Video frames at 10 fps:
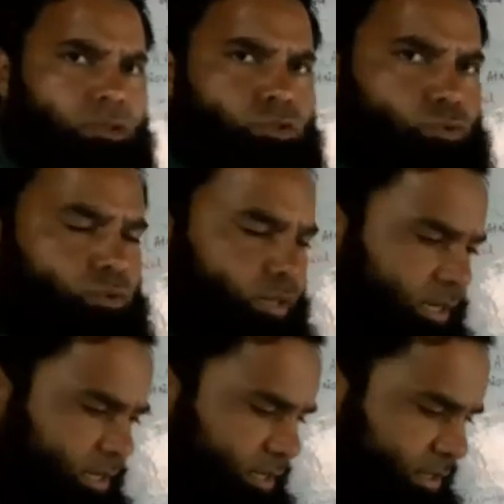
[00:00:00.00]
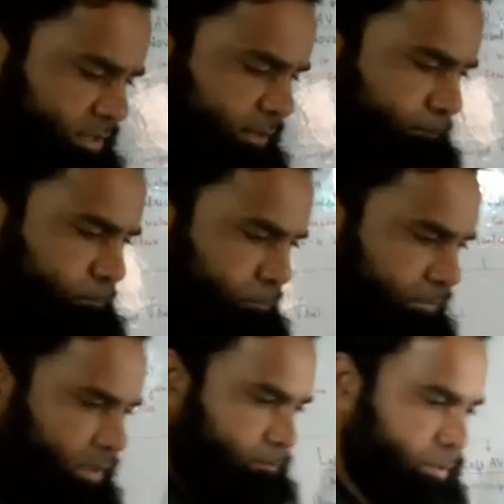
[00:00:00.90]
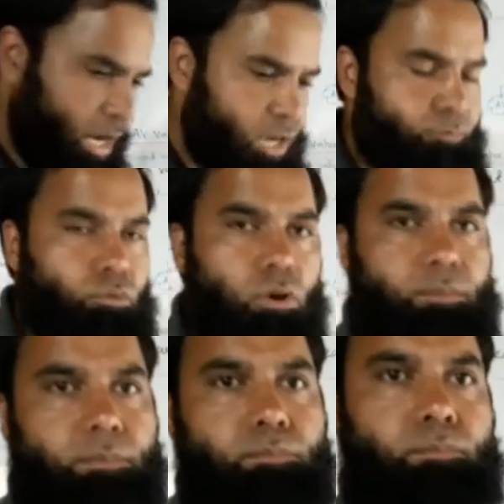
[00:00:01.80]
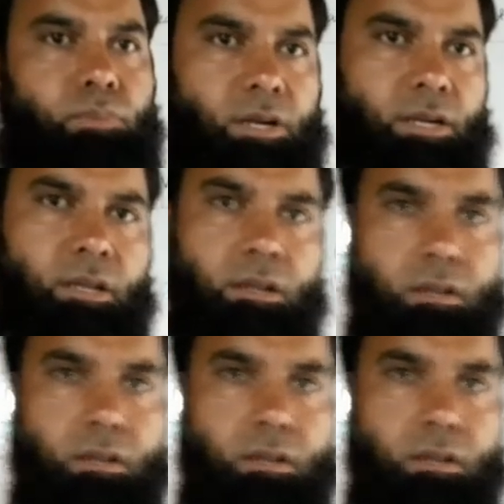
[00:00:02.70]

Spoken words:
so that there is a backflow of the blood.